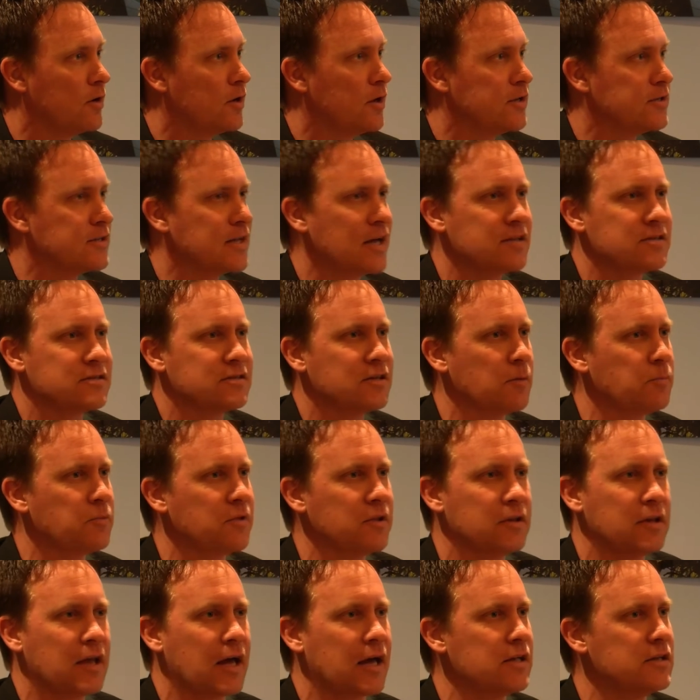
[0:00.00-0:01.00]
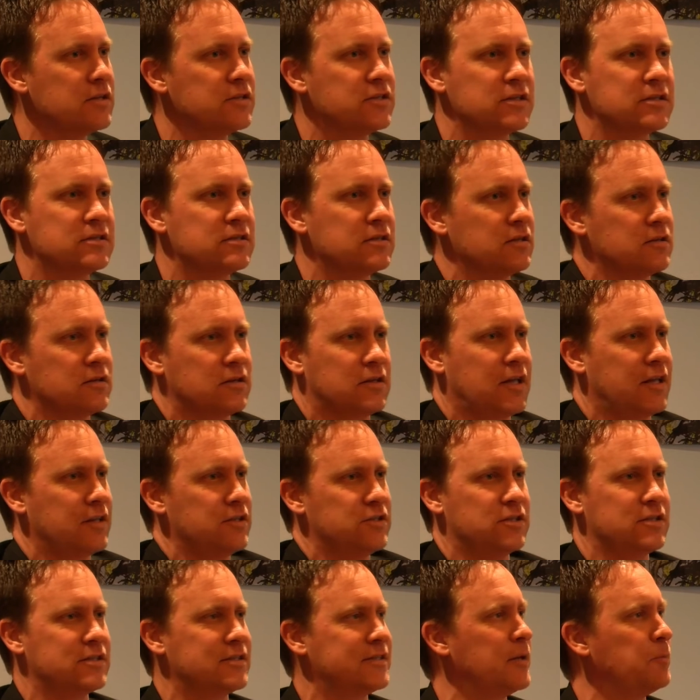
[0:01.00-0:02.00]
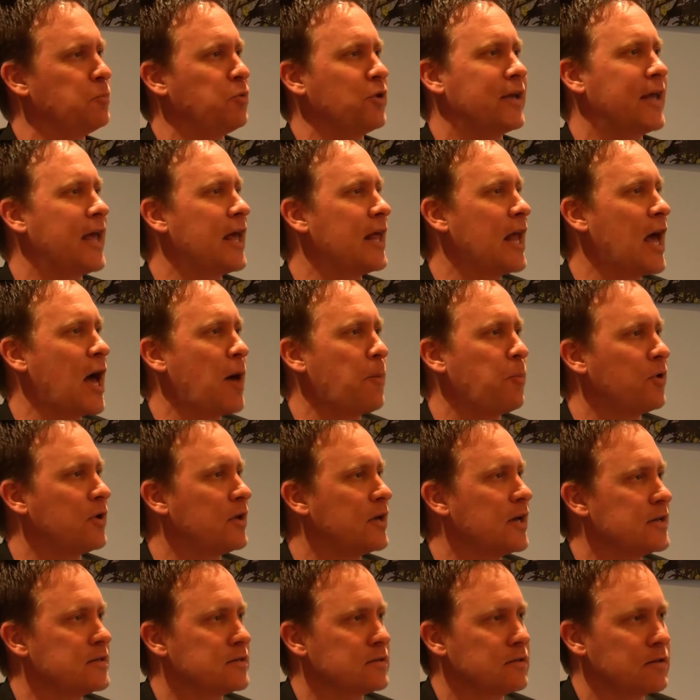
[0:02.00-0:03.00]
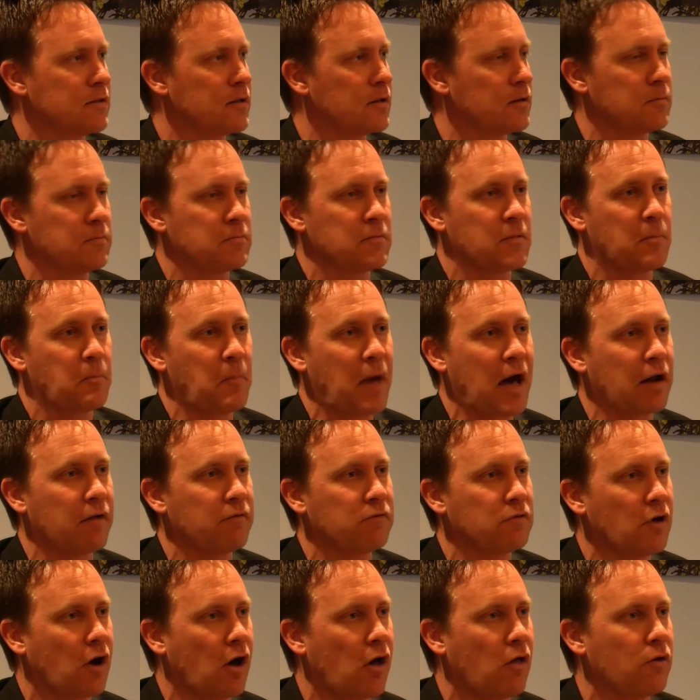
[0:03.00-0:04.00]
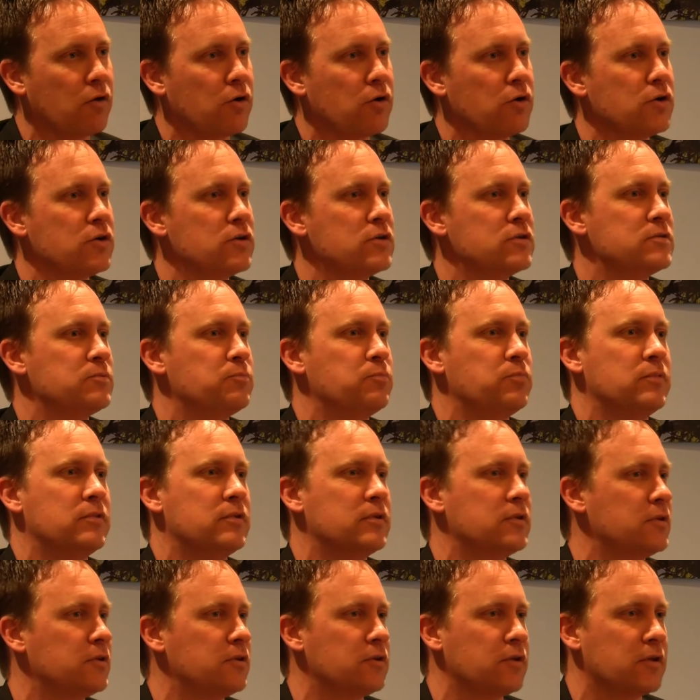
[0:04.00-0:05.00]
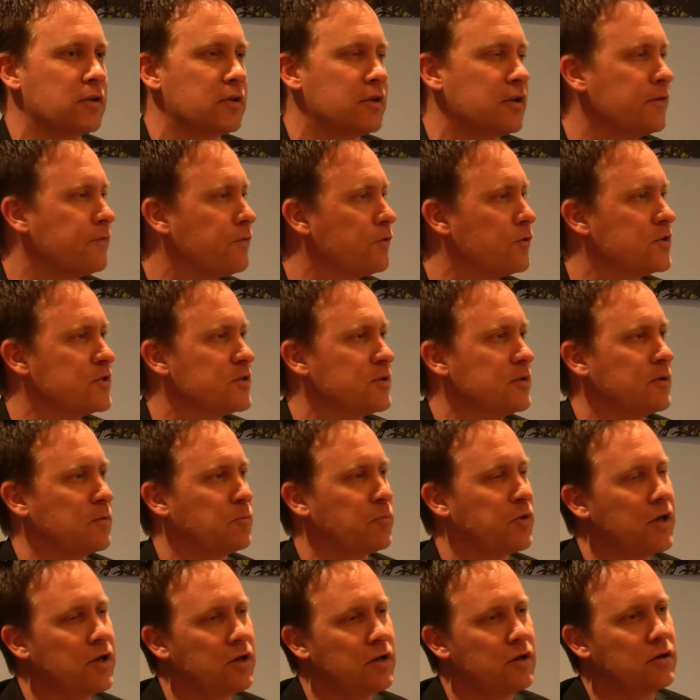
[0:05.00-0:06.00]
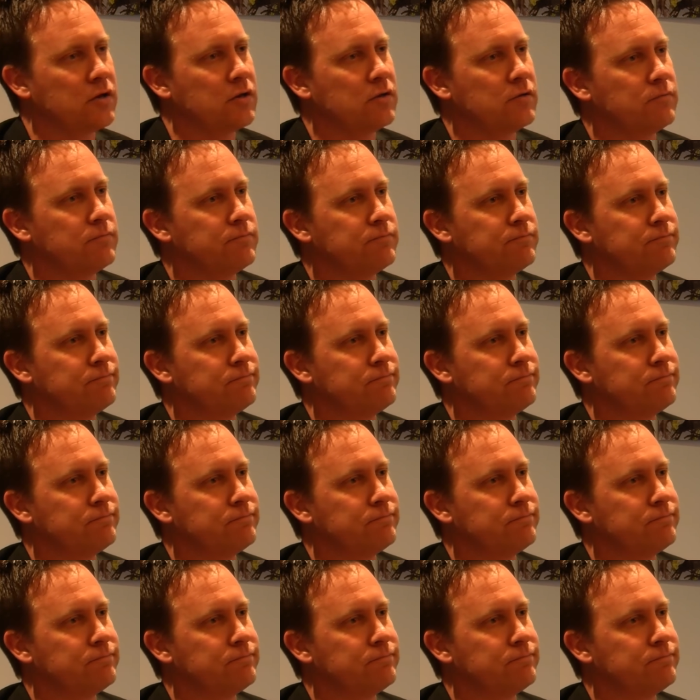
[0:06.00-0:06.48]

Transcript: Is that something that just simply can't happen because of the amount of dollars, you know, the difference in opinion?